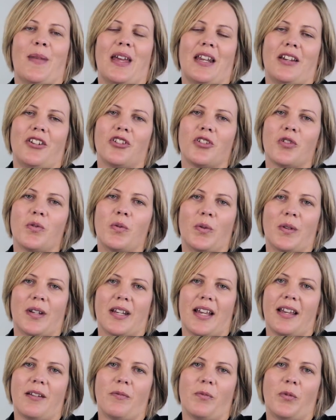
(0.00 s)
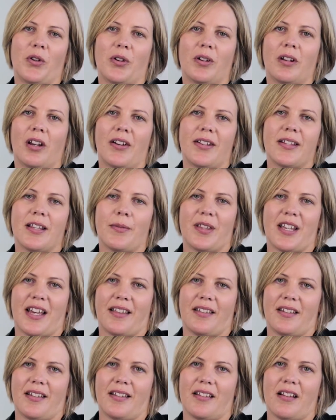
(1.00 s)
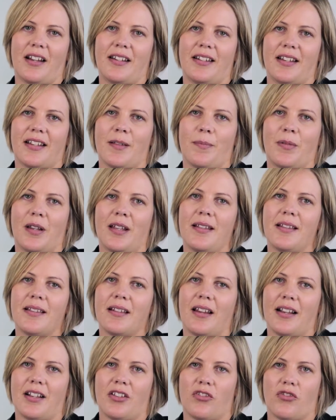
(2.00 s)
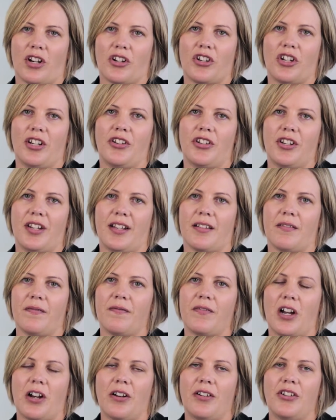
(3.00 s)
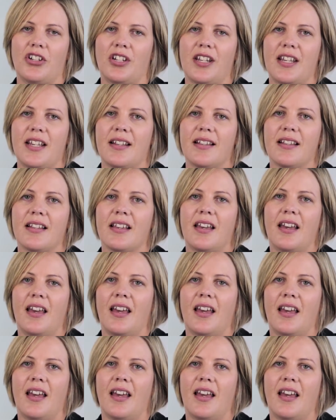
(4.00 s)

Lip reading: manage, coordinate and work closely with other design disciplines like structural engineers and fire engineers.